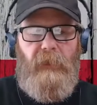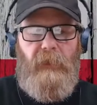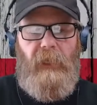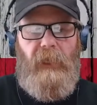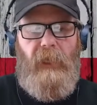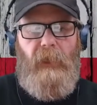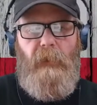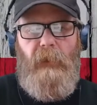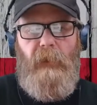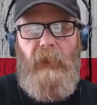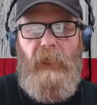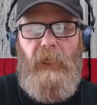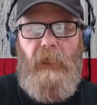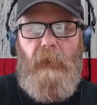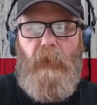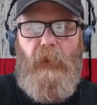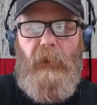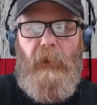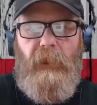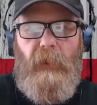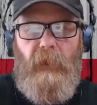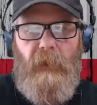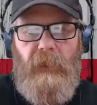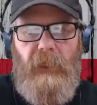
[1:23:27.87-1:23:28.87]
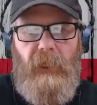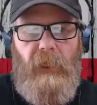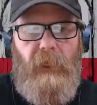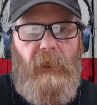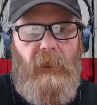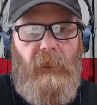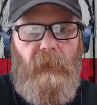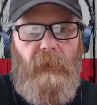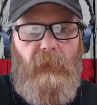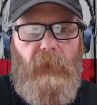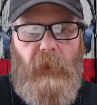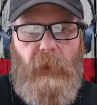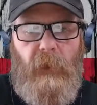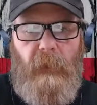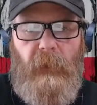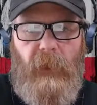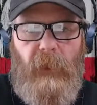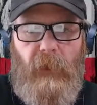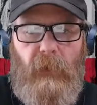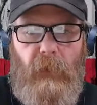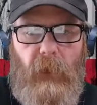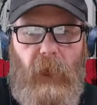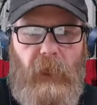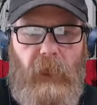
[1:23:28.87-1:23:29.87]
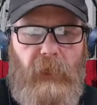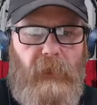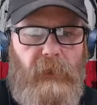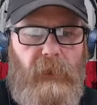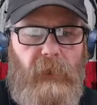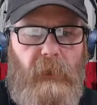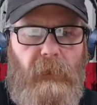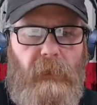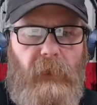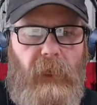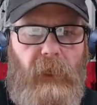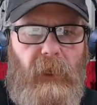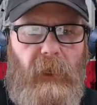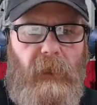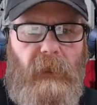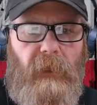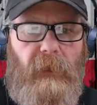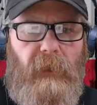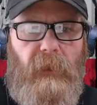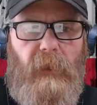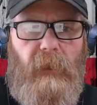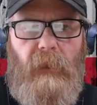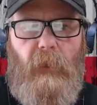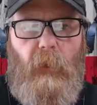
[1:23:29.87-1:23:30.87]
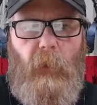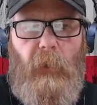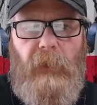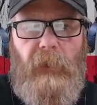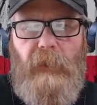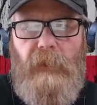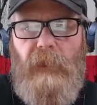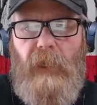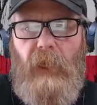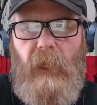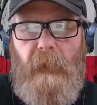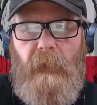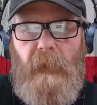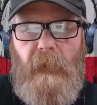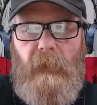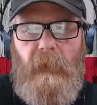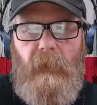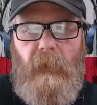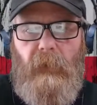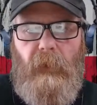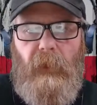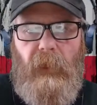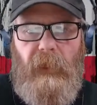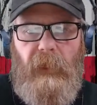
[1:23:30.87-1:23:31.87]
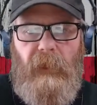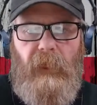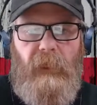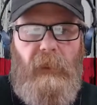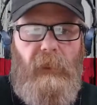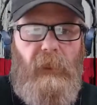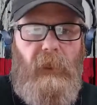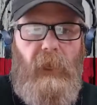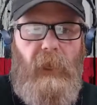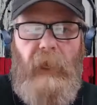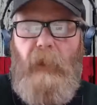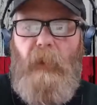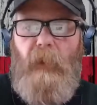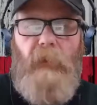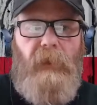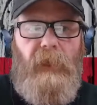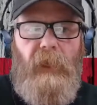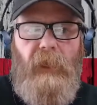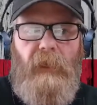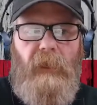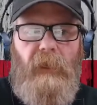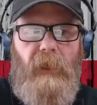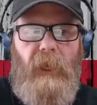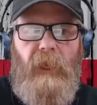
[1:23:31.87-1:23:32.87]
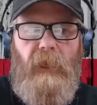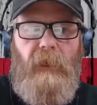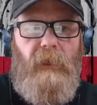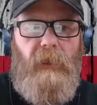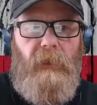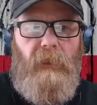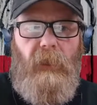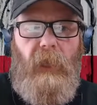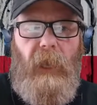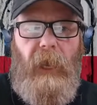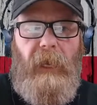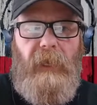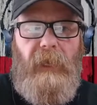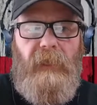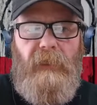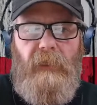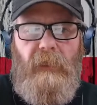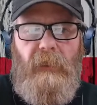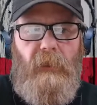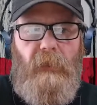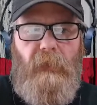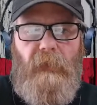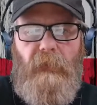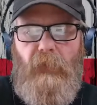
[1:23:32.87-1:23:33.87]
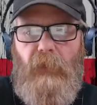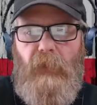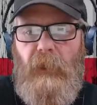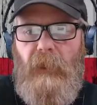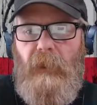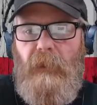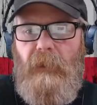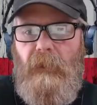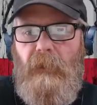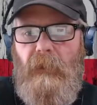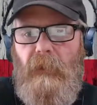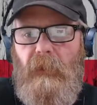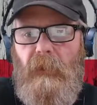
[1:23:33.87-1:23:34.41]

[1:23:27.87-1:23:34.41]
I think we need to bring those in and put them in the garage or something in the wintertime. I don't think they can last in the freeze.